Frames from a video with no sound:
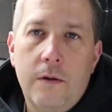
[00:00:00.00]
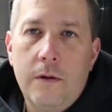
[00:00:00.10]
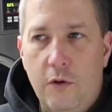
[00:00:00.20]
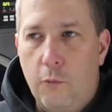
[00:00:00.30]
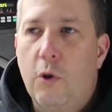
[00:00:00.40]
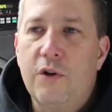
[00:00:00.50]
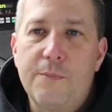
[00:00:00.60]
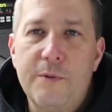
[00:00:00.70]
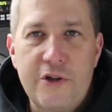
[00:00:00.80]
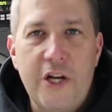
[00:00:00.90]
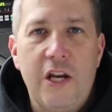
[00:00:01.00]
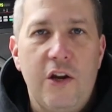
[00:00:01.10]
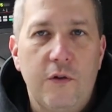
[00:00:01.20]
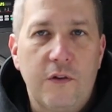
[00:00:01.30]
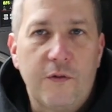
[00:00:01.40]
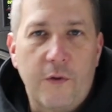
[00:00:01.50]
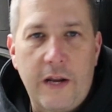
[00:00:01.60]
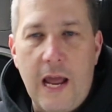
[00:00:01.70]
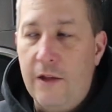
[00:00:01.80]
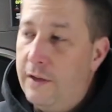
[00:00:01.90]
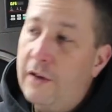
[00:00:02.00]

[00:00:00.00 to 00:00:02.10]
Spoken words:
your worst machine uses for gallons.